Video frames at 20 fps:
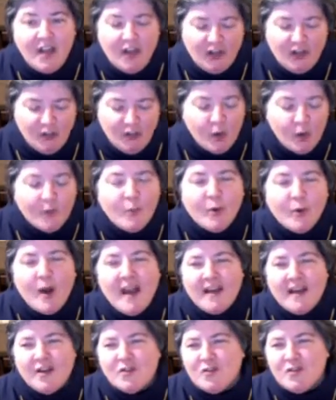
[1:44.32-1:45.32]
your
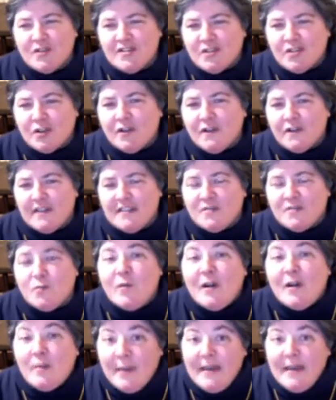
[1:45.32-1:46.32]
product or service
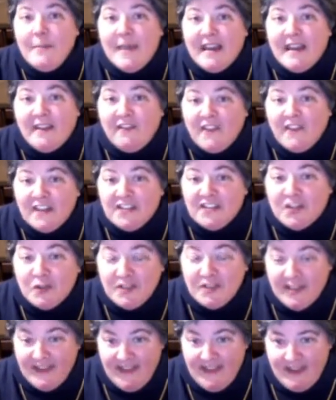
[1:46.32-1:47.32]
will be beneficial
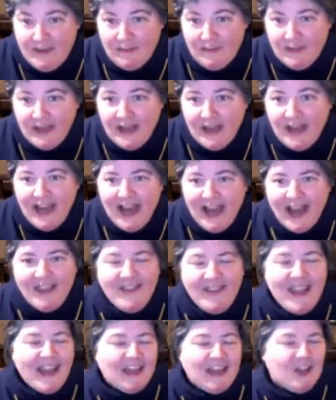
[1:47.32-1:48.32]
to them,
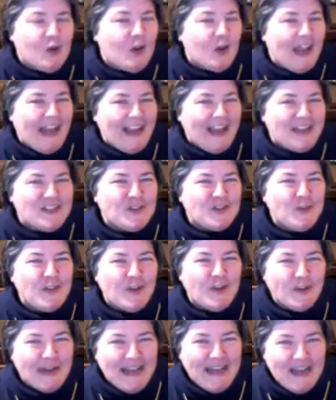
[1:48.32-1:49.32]
and that you'll answer
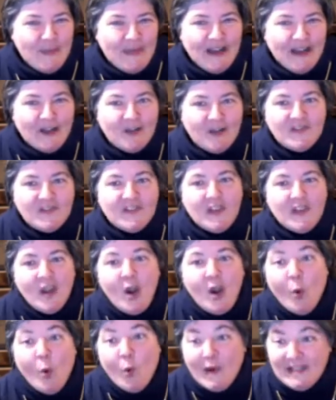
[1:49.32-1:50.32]
their emails
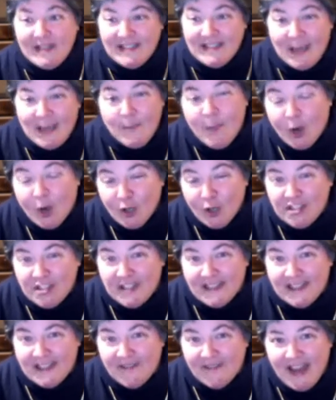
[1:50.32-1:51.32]
once they
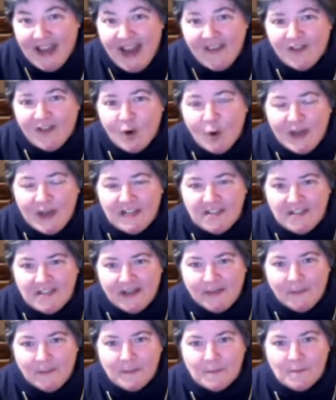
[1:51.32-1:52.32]
purchase if they have a
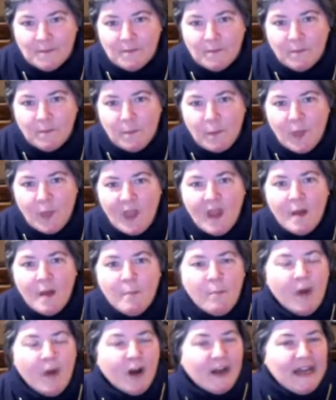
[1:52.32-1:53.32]
question.
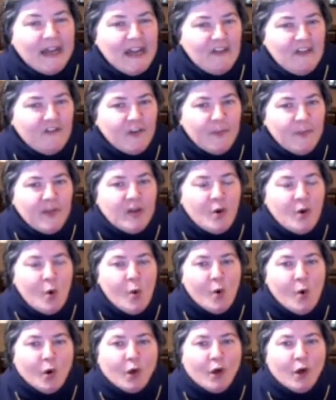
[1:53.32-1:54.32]
Marketing from the
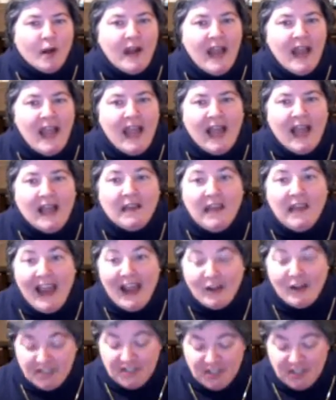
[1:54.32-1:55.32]
core
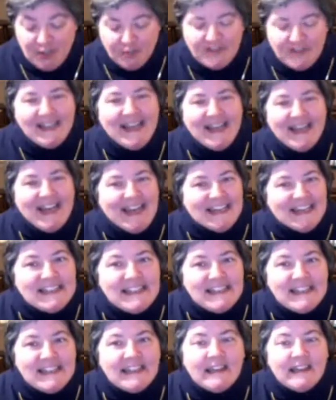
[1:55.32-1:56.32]
allows you to
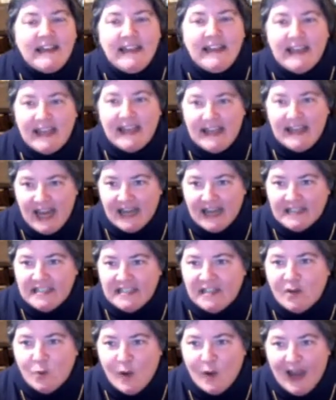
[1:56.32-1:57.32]
instantly connect
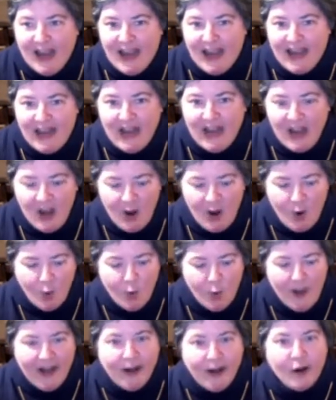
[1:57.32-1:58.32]
in a way
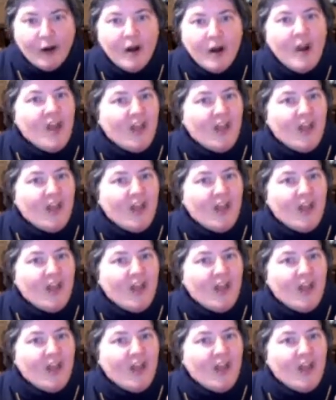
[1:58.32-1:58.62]
where